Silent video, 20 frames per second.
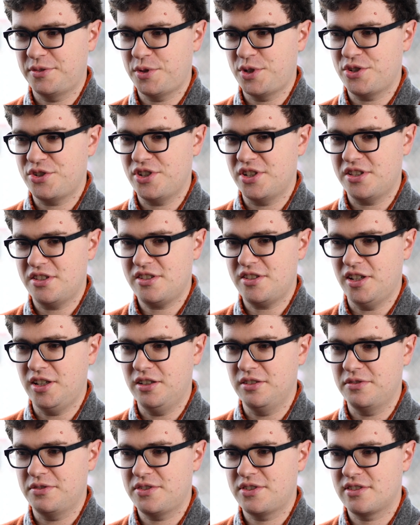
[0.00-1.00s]
in which it
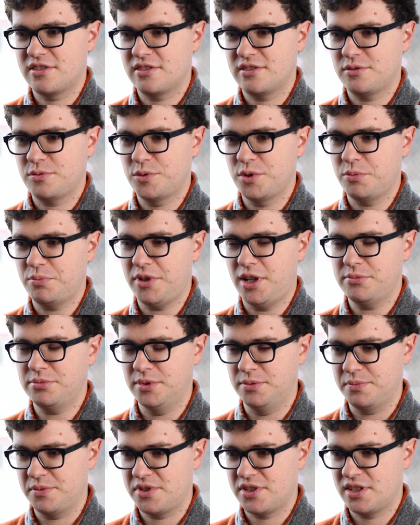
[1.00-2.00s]
solves real
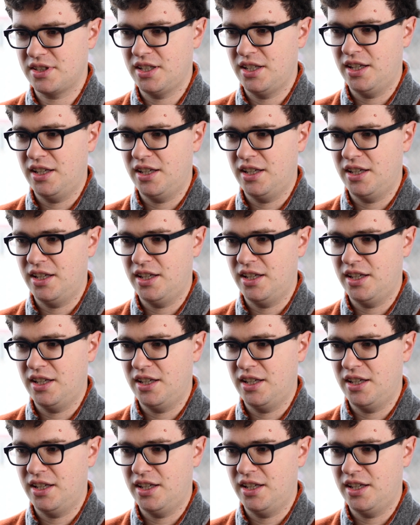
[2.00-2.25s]
problems.